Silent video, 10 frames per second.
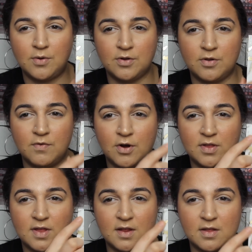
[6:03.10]
on the
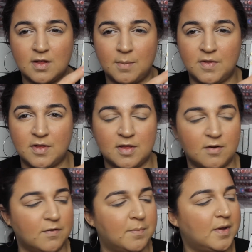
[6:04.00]
Roxy and some of the
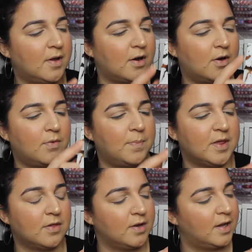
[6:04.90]
silver gold
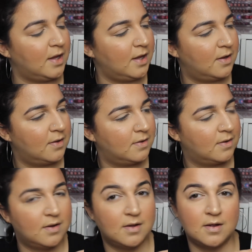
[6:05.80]
bits on here.
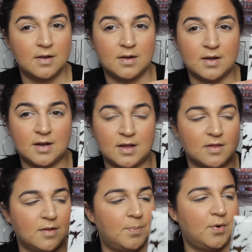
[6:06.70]
And
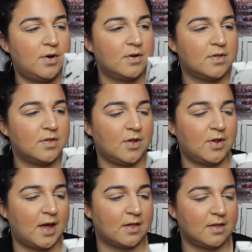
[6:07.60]
that's the box. So
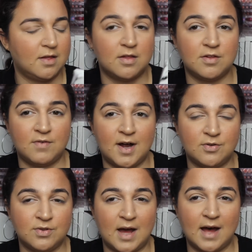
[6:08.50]
yes, this is the Ride
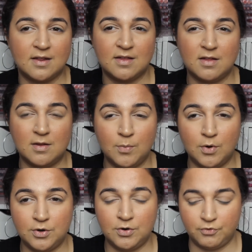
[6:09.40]
or Die. This is the
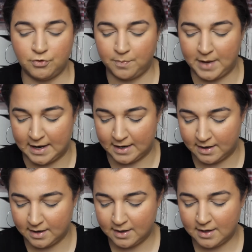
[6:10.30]
more neutral
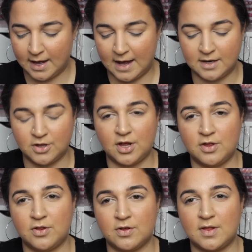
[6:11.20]
palette, and it
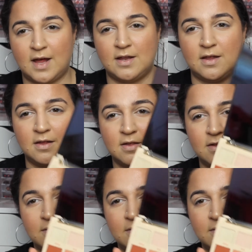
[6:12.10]
just looks like this.